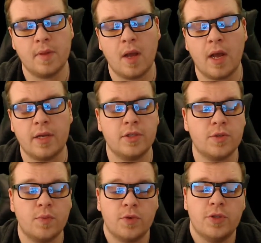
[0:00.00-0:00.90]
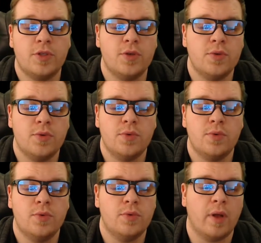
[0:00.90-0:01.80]
I just wouldn't
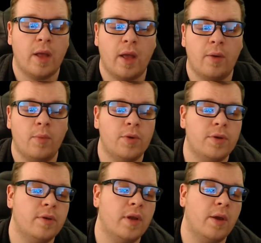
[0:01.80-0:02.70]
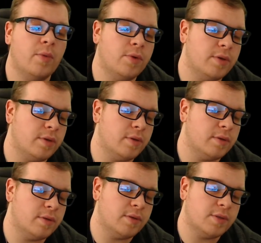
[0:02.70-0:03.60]
I wouldn't
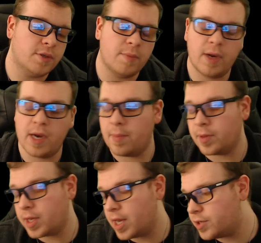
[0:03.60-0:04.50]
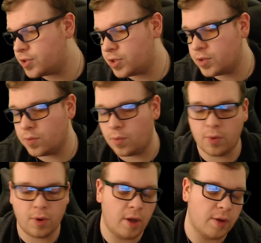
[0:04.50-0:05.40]
submit an application
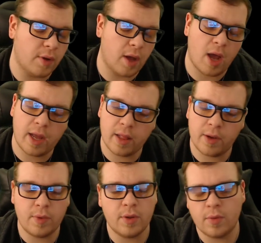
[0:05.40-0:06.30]
or a highlight reel or